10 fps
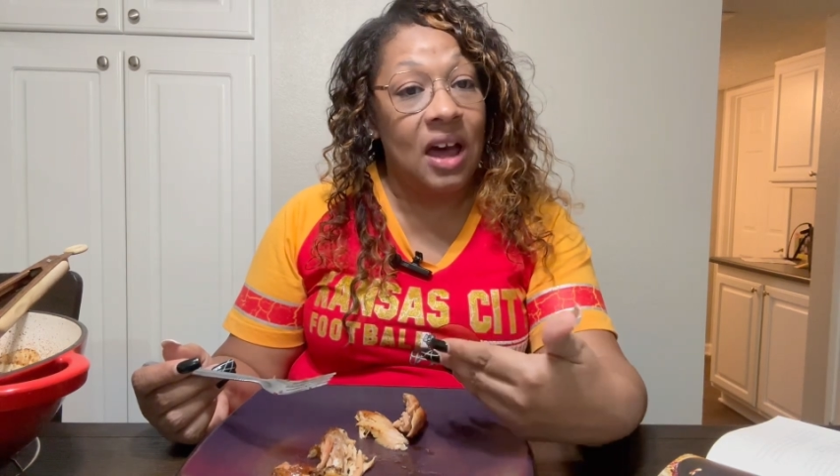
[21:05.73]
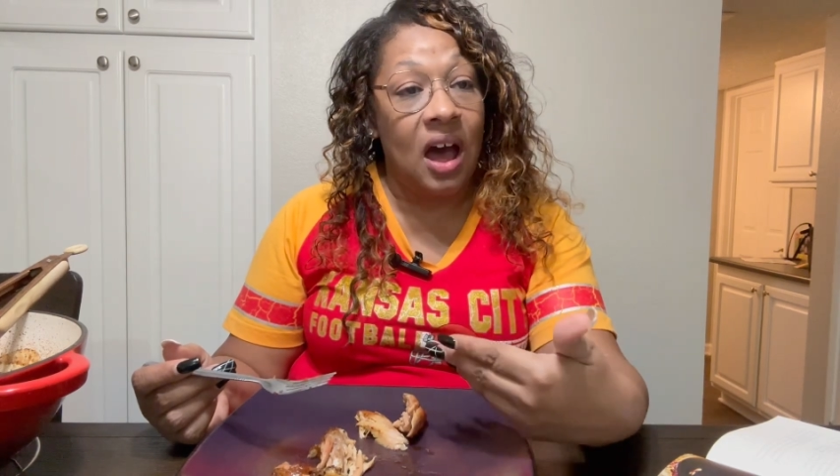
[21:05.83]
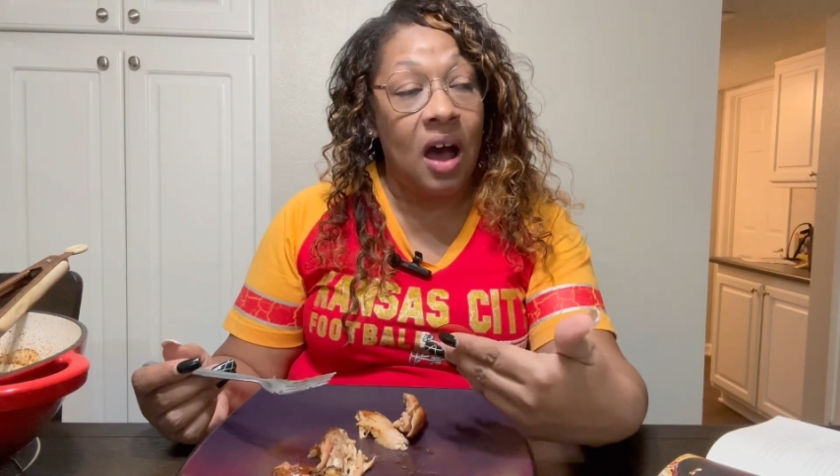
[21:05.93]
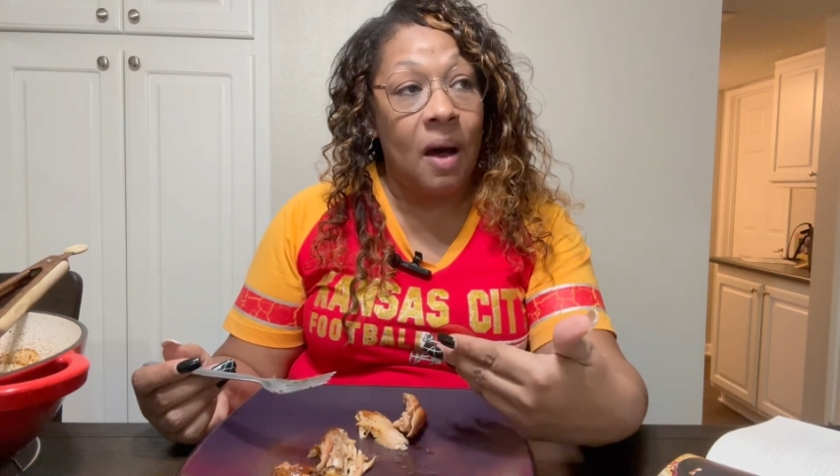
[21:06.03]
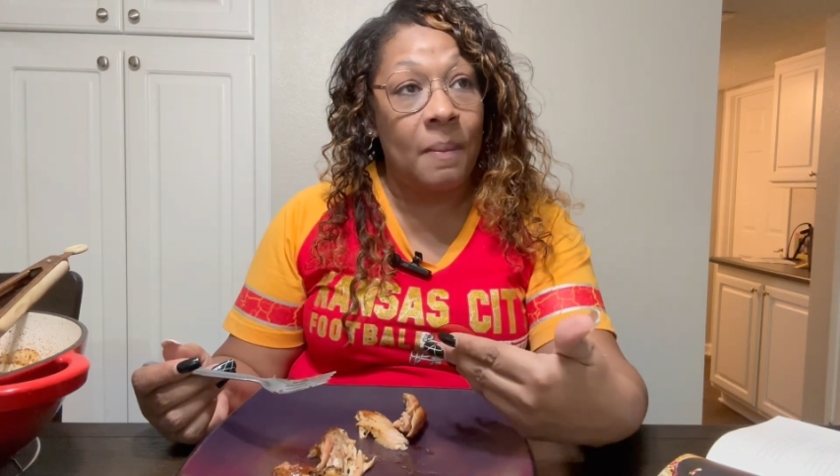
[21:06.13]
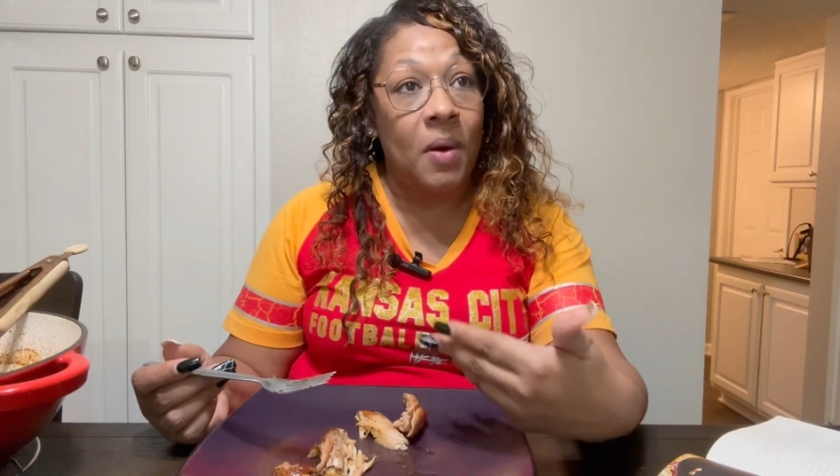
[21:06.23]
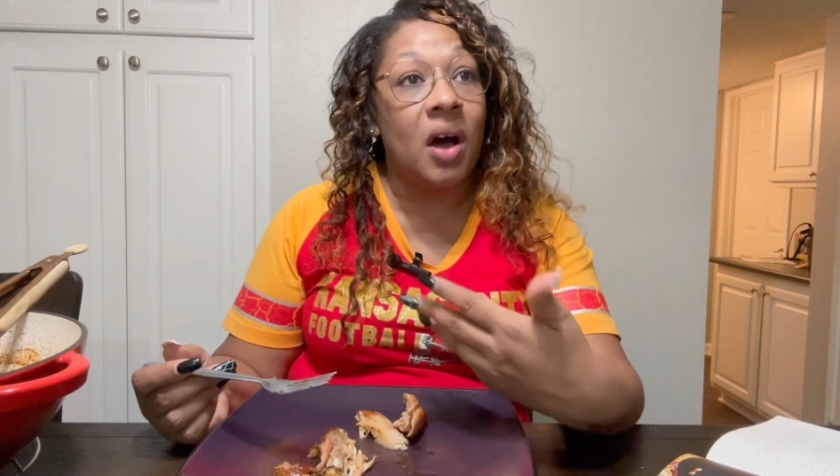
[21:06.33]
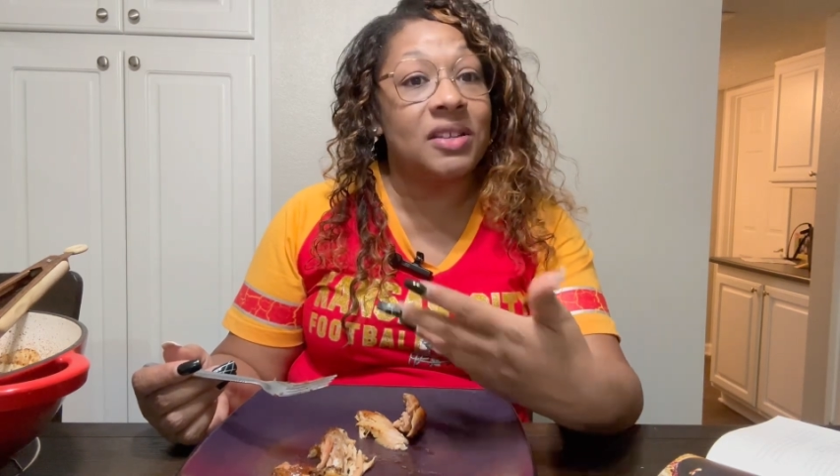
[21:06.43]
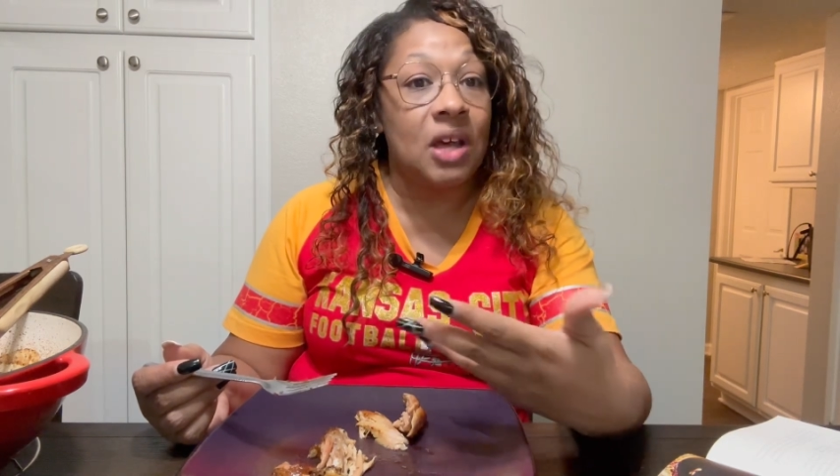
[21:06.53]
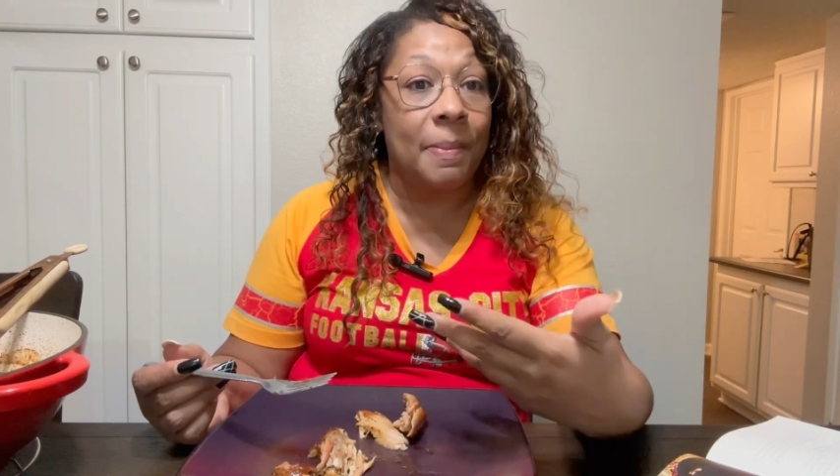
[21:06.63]

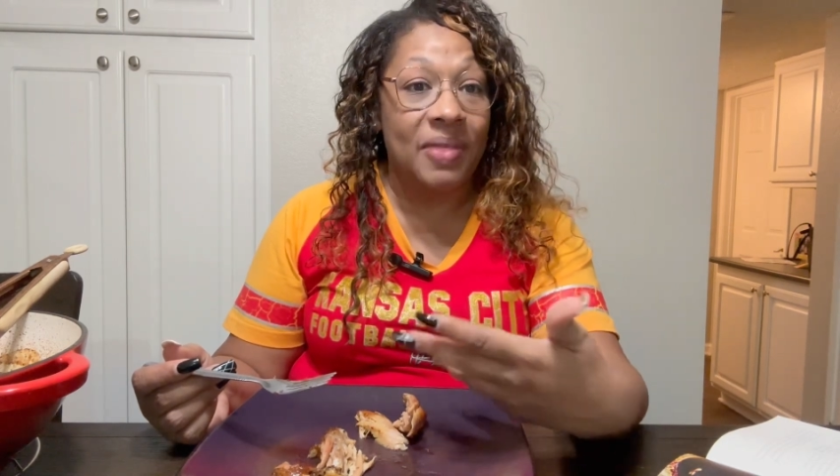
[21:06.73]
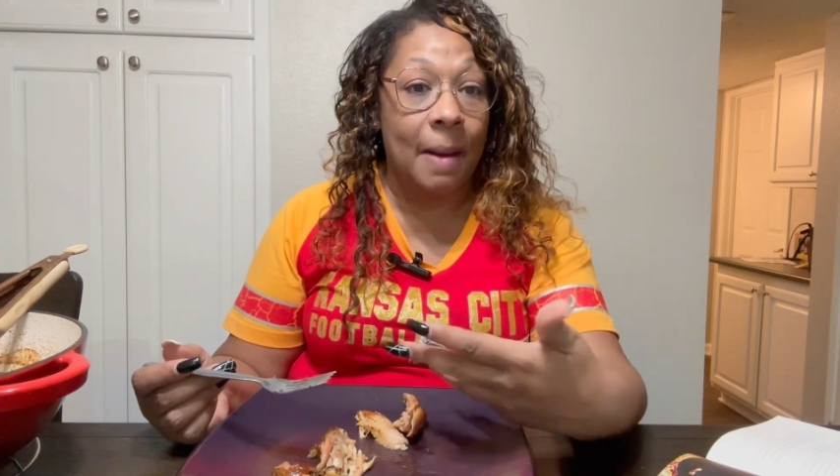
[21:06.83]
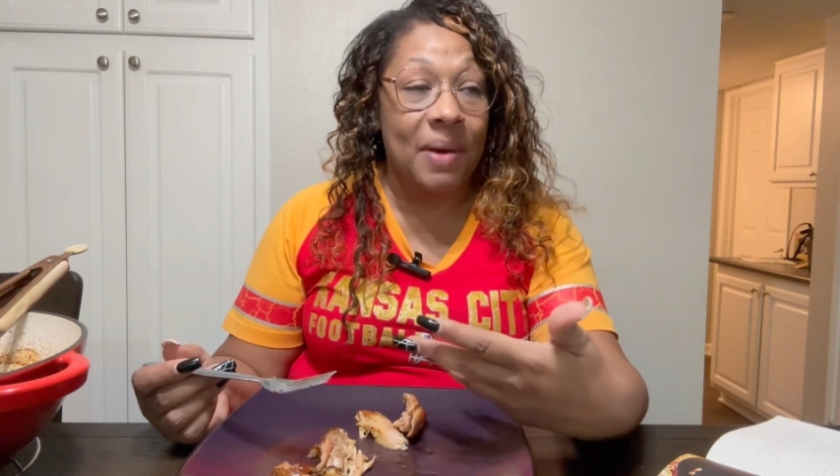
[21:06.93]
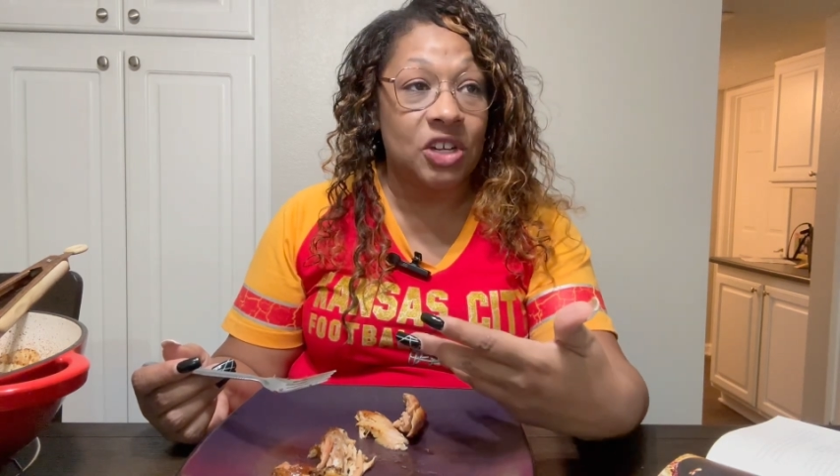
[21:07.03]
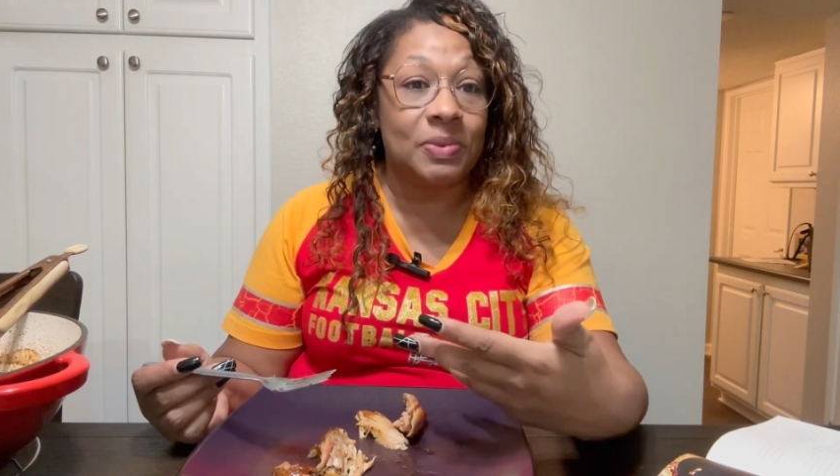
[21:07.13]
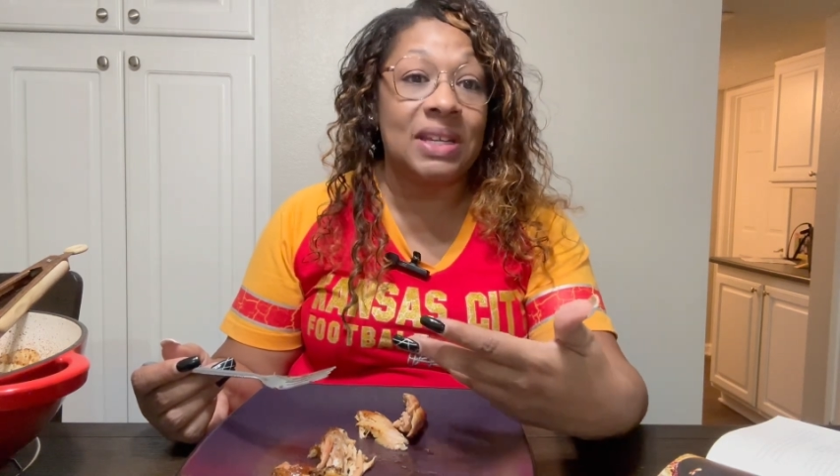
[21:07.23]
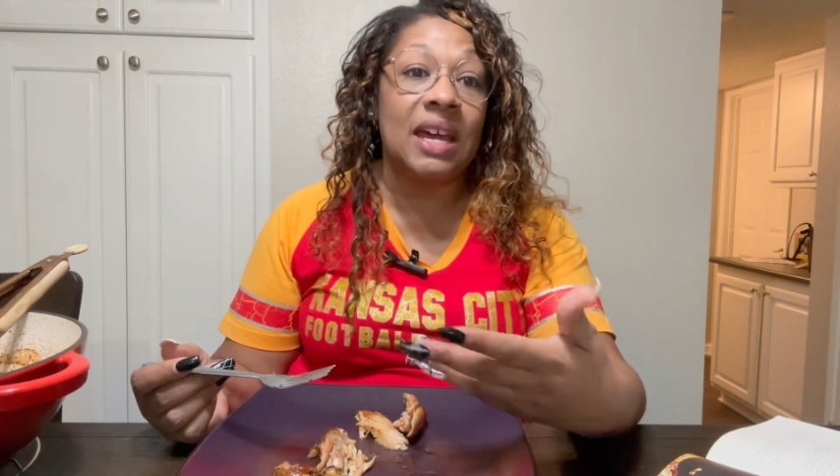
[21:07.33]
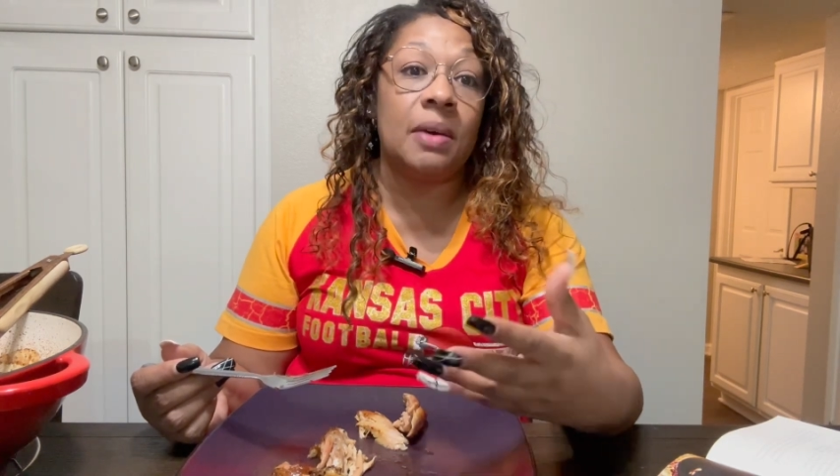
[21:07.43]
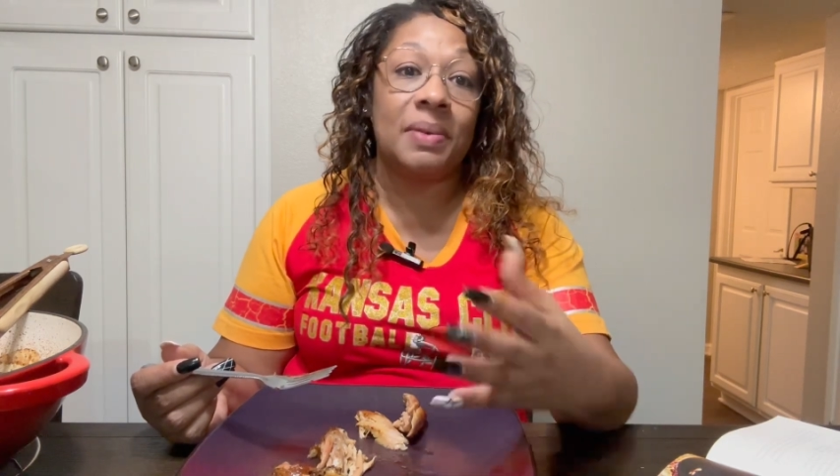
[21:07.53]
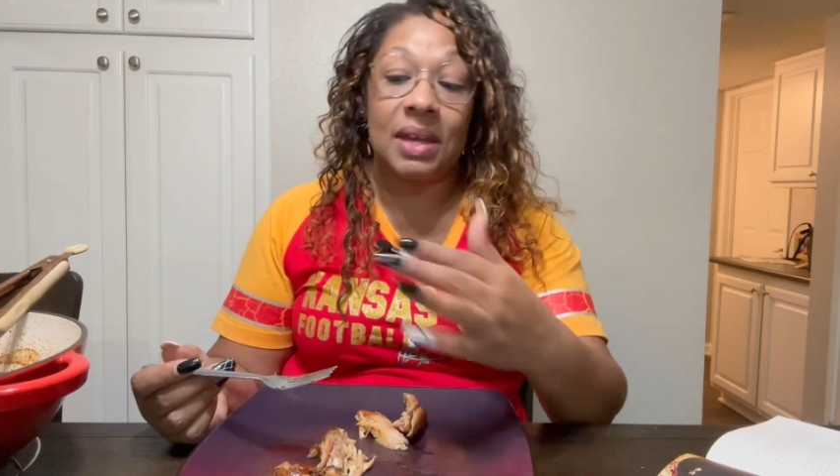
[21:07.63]
on top of that mashed
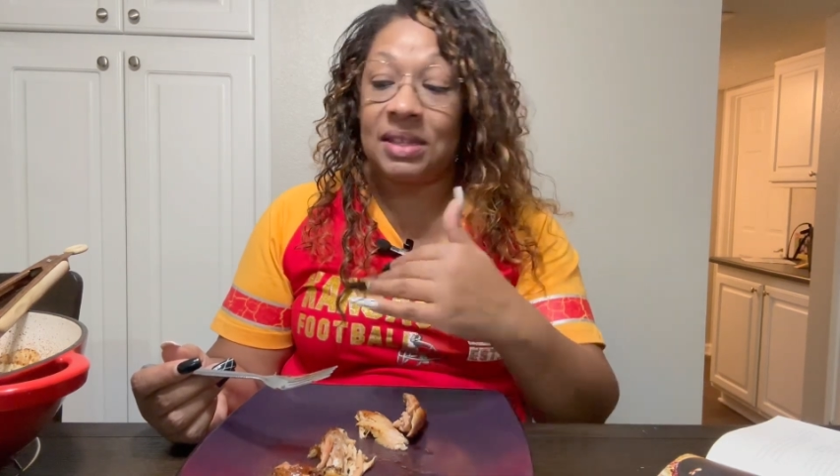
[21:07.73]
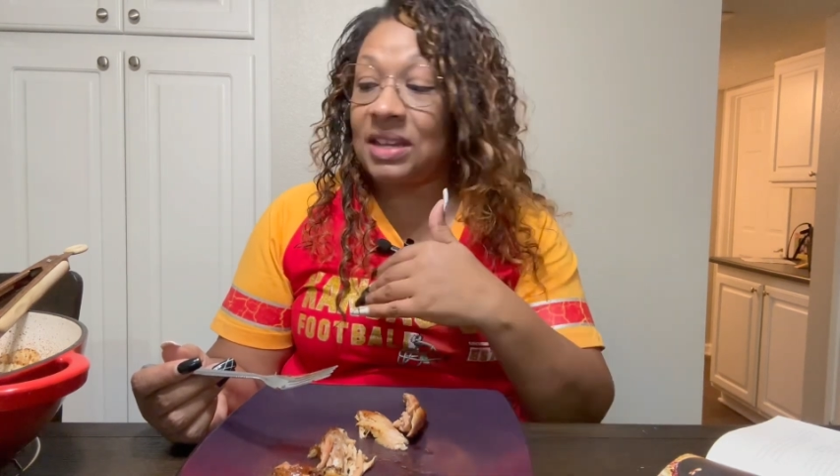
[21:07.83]
potato because,